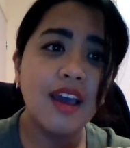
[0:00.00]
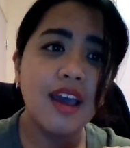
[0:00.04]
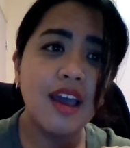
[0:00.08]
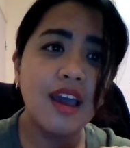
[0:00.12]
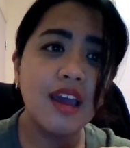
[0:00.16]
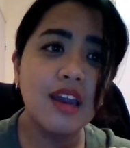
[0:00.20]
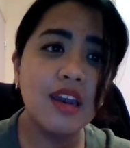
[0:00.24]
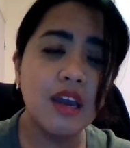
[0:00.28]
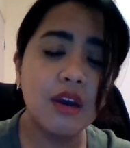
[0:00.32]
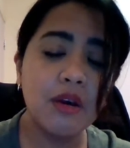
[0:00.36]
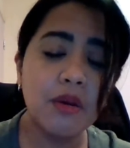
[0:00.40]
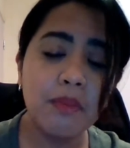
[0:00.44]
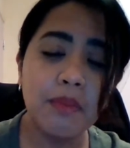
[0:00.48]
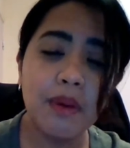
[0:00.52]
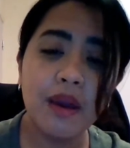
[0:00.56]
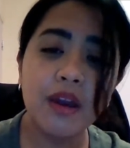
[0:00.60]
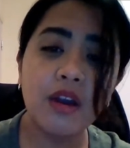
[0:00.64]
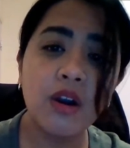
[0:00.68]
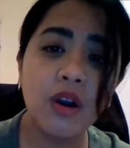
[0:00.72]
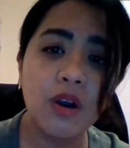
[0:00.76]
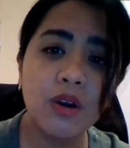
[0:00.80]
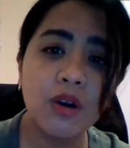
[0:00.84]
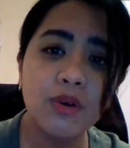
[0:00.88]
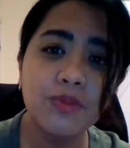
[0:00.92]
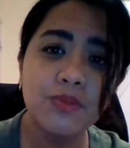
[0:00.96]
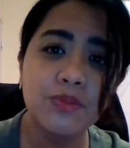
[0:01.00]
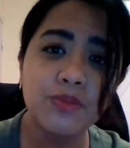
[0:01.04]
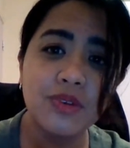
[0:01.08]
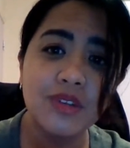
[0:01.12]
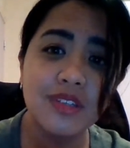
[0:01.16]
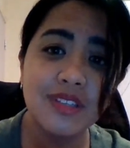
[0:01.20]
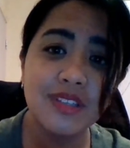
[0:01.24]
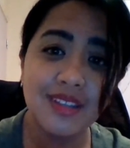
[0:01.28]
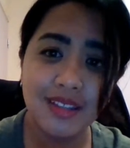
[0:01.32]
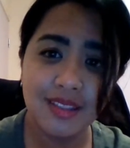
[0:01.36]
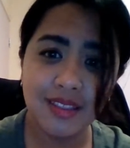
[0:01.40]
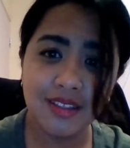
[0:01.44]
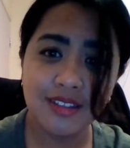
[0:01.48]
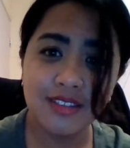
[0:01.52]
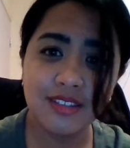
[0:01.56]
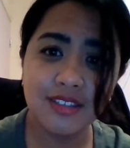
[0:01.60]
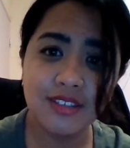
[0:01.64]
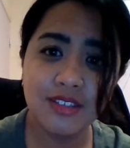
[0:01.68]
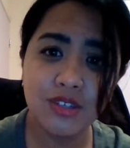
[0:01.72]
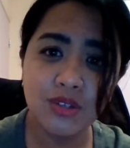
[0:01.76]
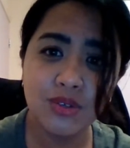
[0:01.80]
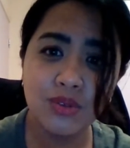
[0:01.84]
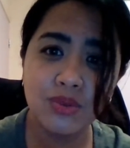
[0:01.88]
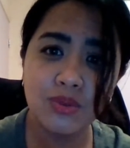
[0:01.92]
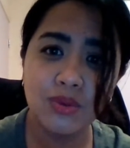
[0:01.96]
And now I'm back home with nothing to
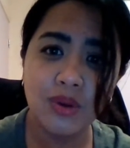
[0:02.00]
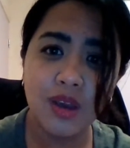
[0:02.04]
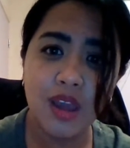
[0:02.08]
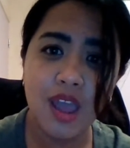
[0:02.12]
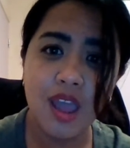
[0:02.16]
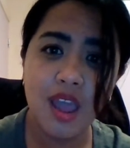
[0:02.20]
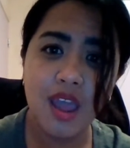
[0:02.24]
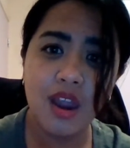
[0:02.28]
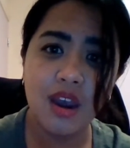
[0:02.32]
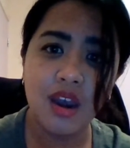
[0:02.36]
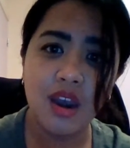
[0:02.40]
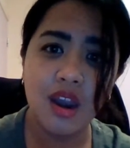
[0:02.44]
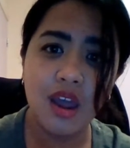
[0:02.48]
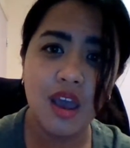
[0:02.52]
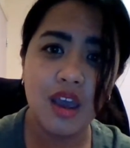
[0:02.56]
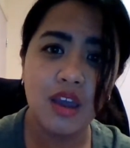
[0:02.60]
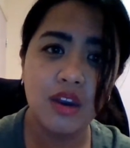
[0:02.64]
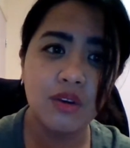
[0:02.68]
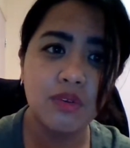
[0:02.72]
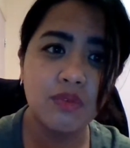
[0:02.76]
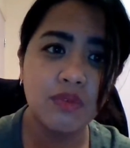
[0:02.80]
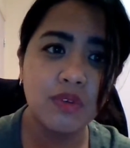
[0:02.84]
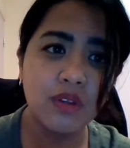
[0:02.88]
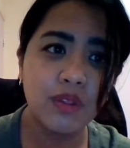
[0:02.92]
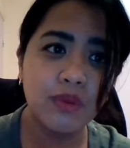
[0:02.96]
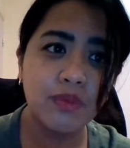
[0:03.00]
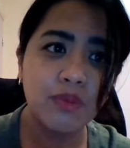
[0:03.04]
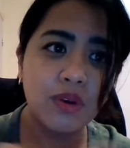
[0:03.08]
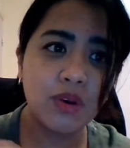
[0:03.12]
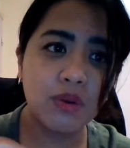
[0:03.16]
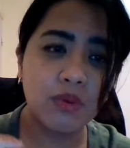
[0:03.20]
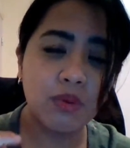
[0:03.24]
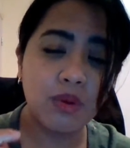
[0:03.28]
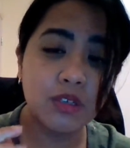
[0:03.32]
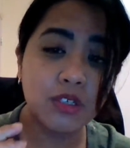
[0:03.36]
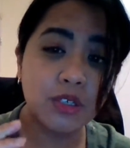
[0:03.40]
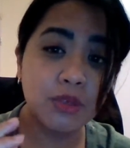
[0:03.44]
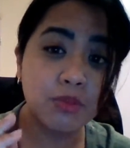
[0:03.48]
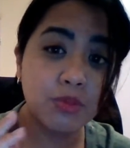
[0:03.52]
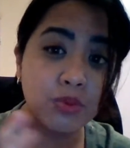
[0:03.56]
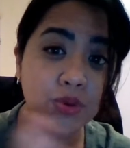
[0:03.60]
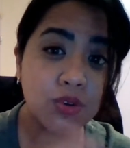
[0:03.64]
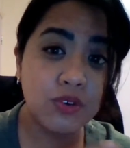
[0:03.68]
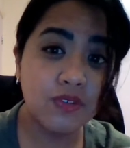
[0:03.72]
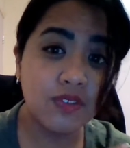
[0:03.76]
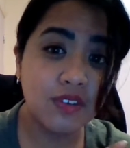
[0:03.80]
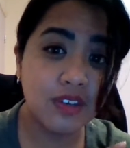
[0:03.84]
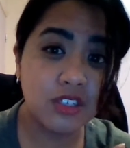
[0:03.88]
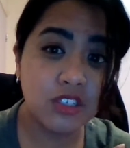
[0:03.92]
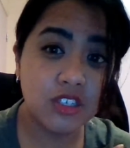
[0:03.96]
do, and I don't really want to watch a
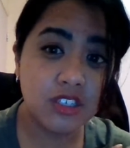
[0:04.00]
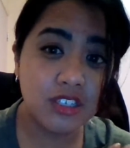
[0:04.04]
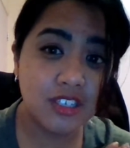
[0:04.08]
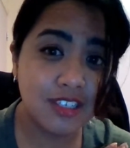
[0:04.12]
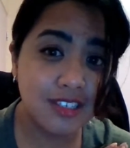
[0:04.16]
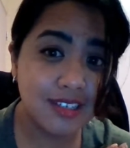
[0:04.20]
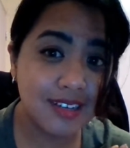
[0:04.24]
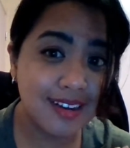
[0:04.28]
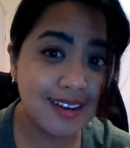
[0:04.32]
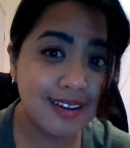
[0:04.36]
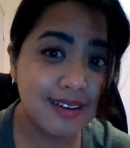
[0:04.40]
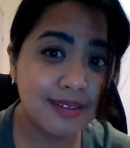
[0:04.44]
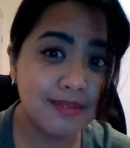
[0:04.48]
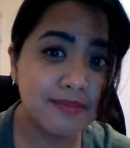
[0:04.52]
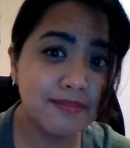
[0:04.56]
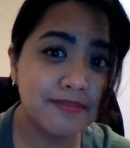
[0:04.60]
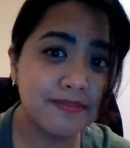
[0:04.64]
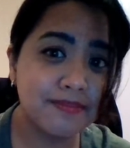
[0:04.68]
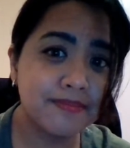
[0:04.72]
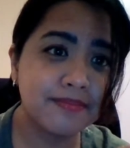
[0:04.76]
movie just yet